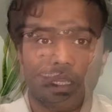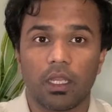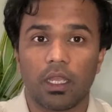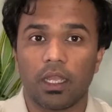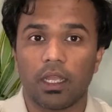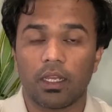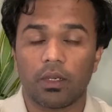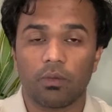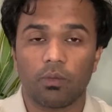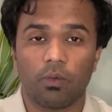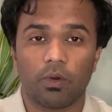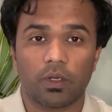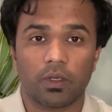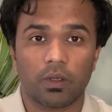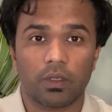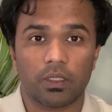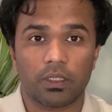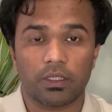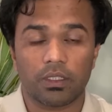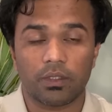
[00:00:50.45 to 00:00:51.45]
and what
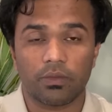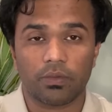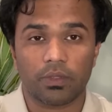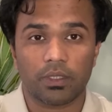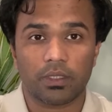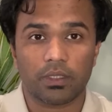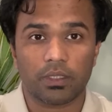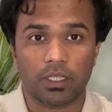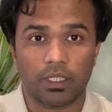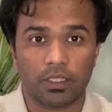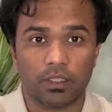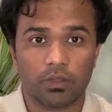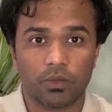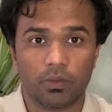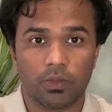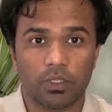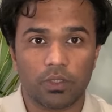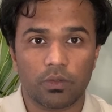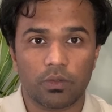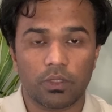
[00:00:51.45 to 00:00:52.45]
are the different things
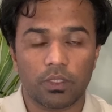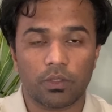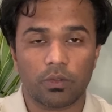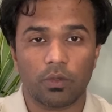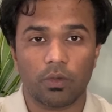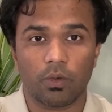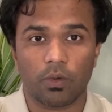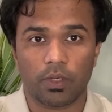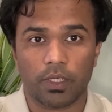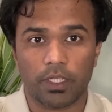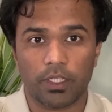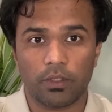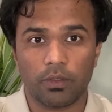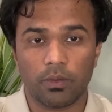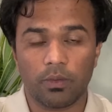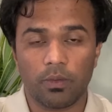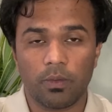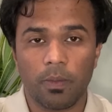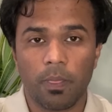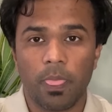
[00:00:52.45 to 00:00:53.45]
which you need to look into.